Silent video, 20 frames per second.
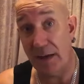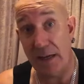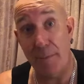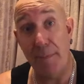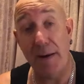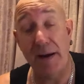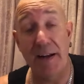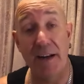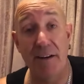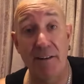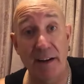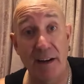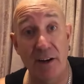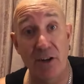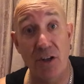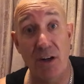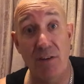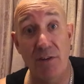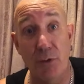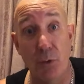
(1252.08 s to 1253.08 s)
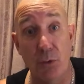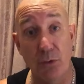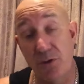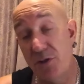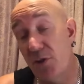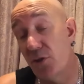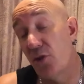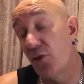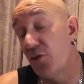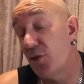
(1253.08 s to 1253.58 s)
come back in here again and shut the door,
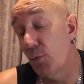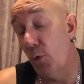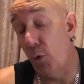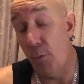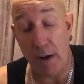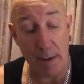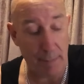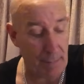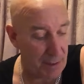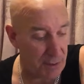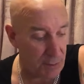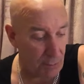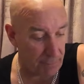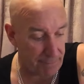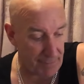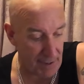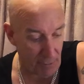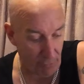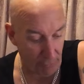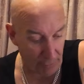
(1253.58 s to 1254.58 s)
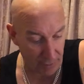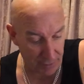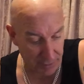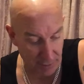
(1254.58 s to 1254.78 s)
just to warm up. That's not fair on her.